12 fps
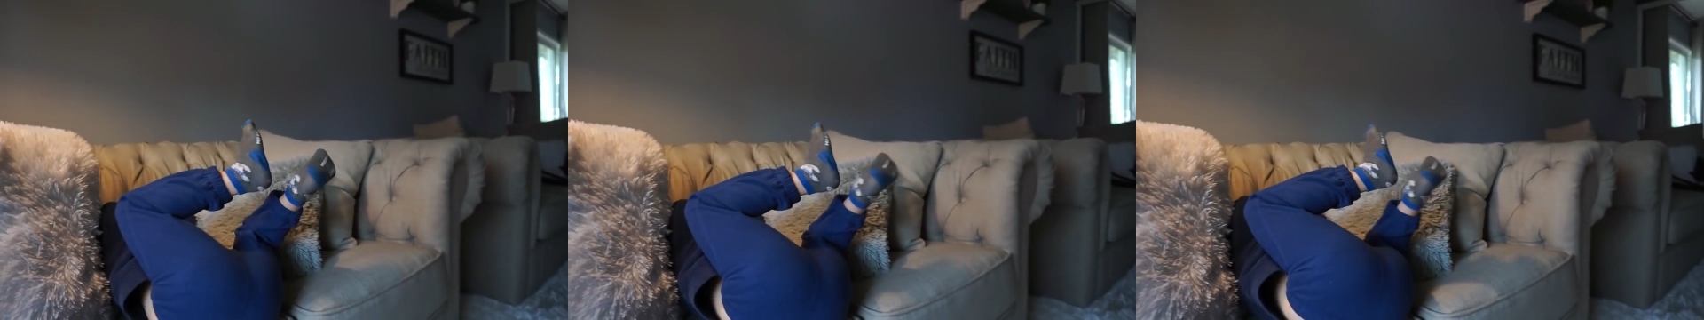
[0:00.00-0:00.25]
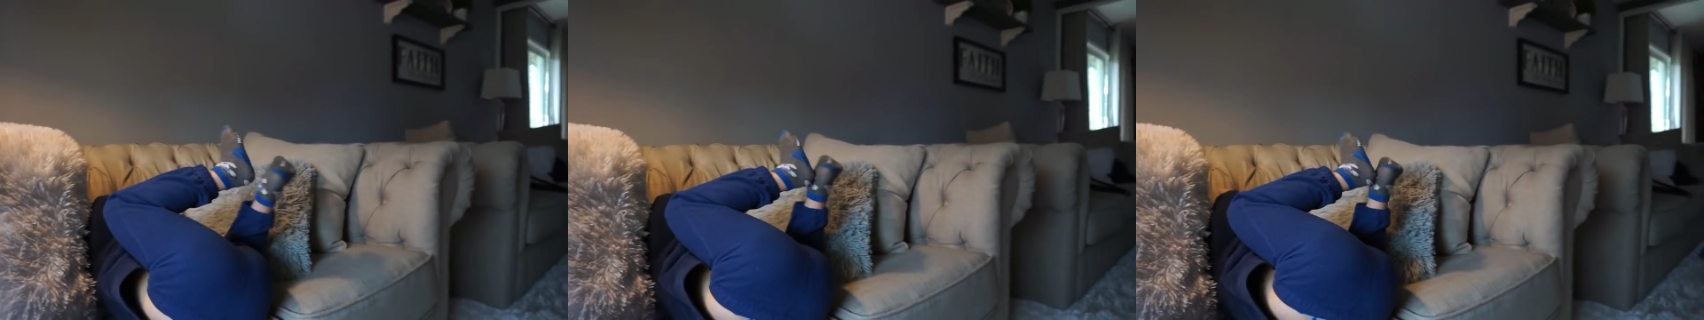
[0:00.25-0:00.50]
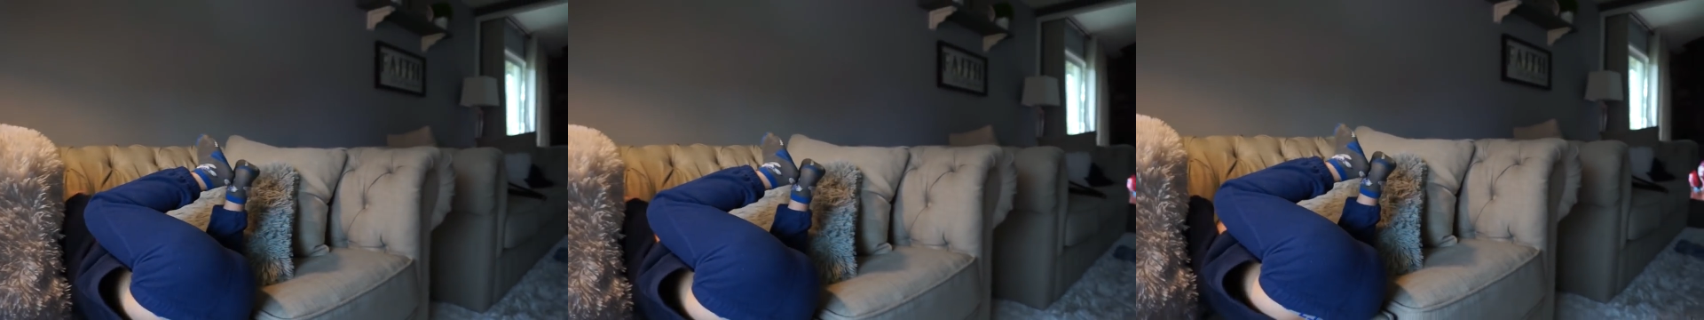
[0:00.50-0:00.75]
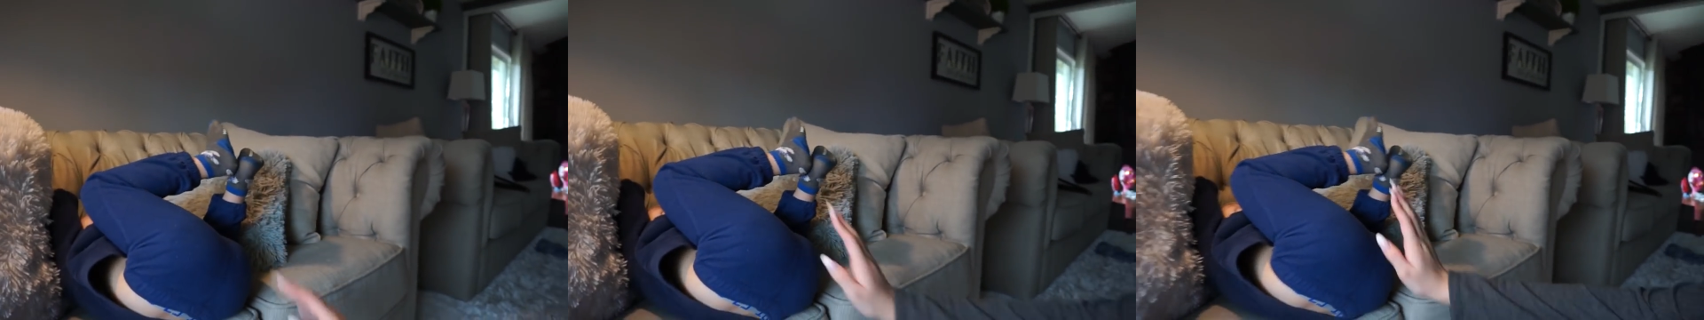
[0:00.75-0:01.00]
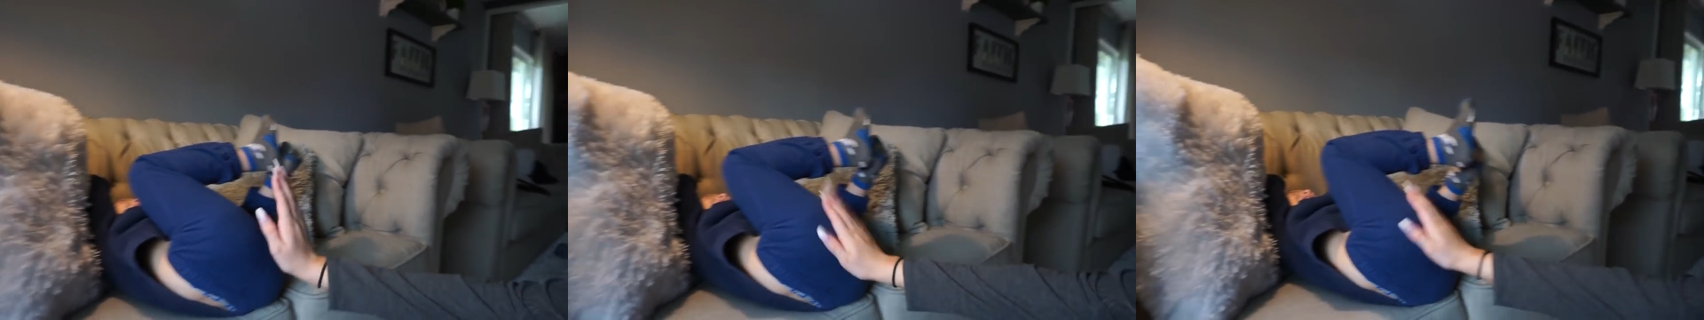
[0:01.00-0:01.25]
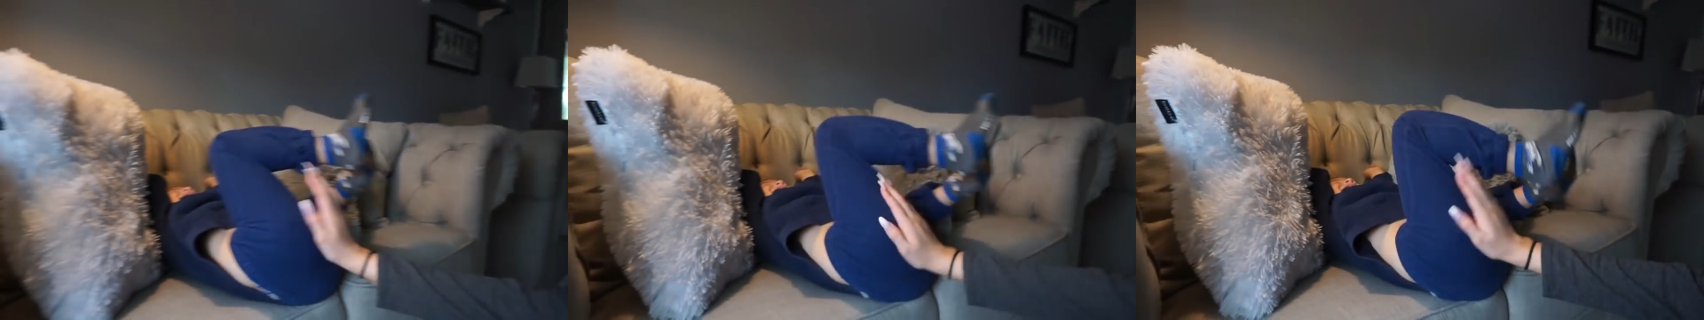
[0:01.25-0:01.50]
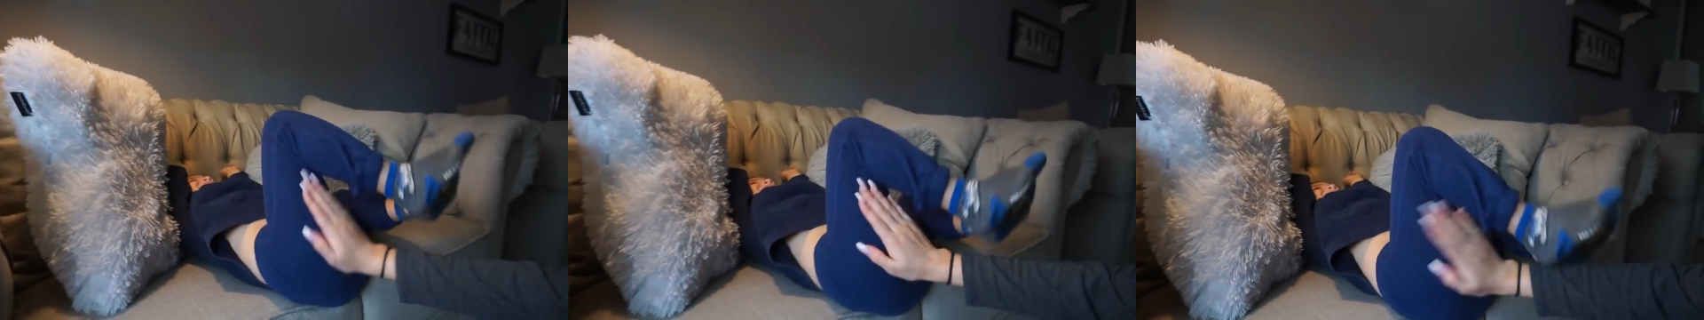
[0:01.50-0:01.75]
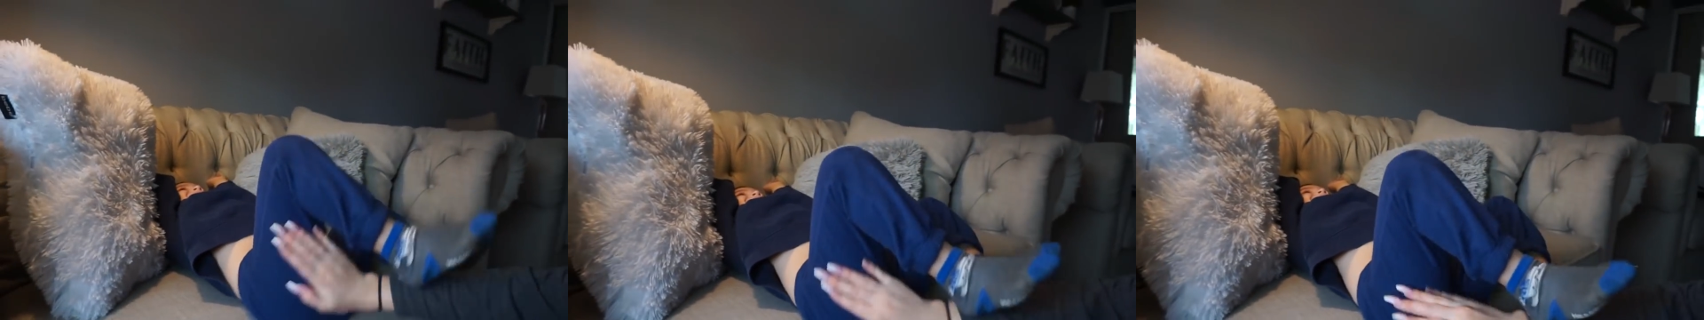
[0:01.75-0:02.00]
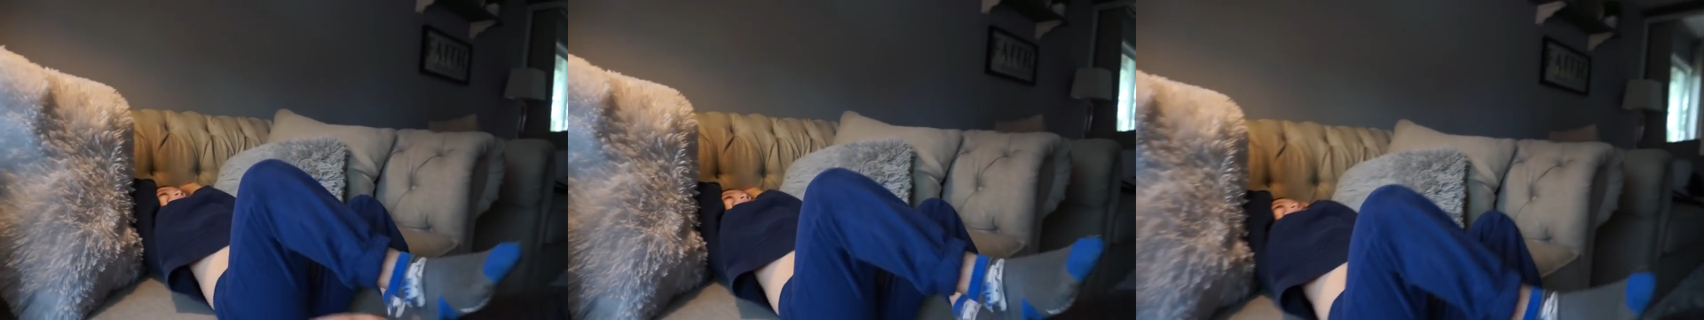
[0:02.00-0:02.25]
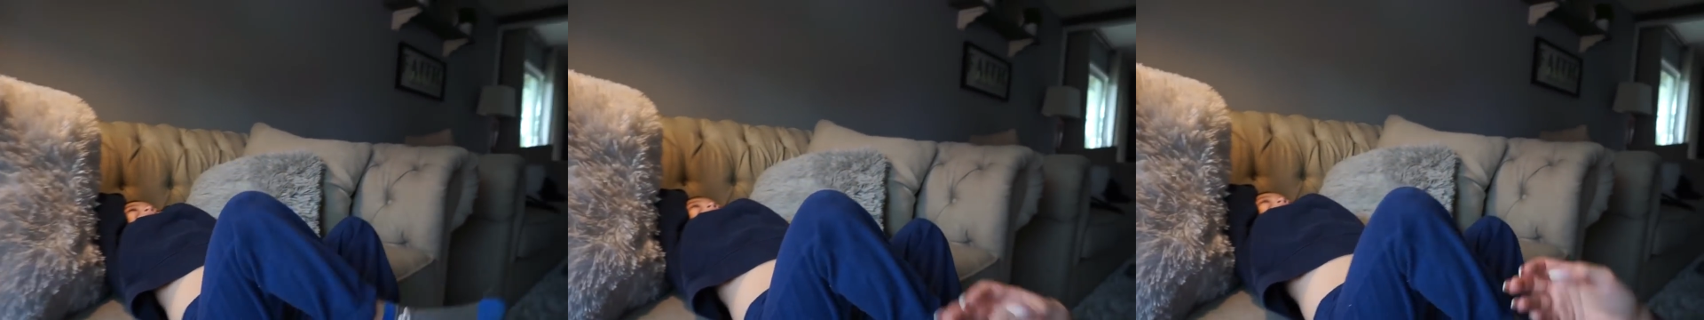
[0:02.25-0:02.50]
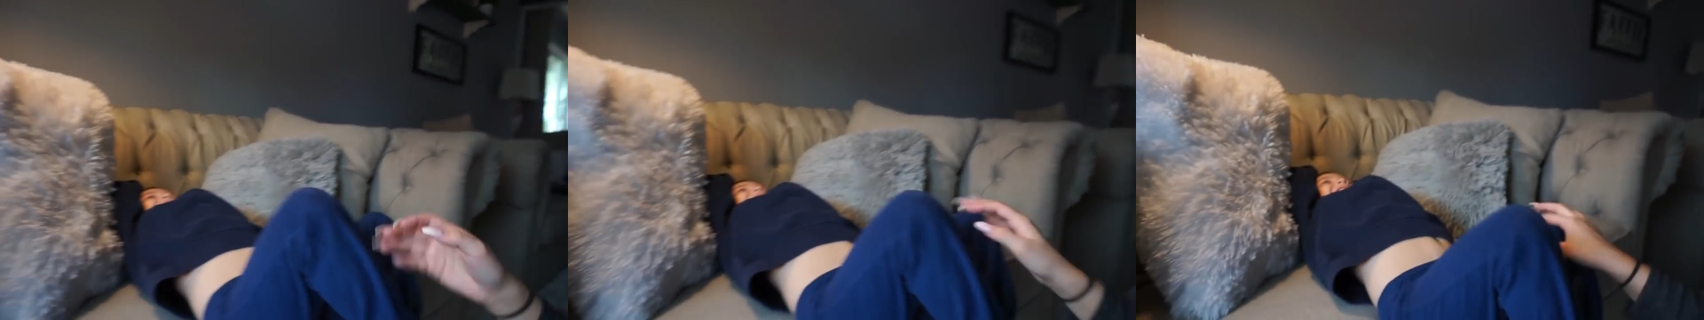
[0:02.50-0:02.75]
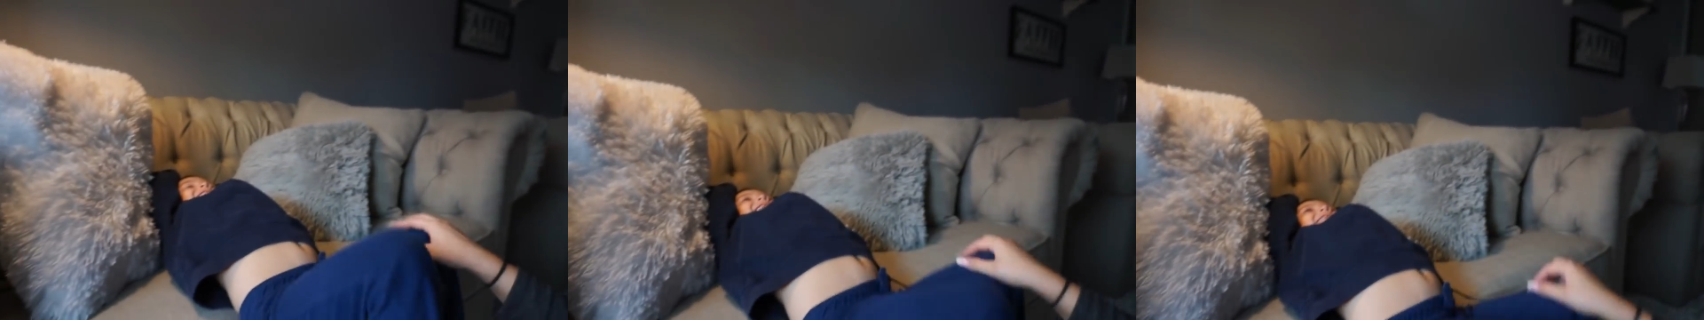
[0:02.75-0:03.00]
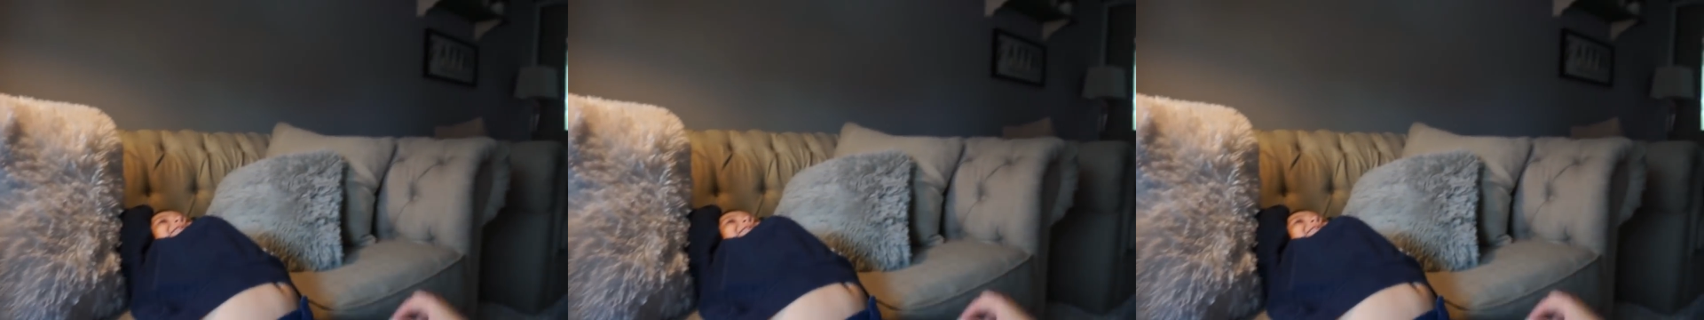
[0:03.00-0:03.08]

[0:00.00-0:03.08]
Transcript: [unreadable: no face in view]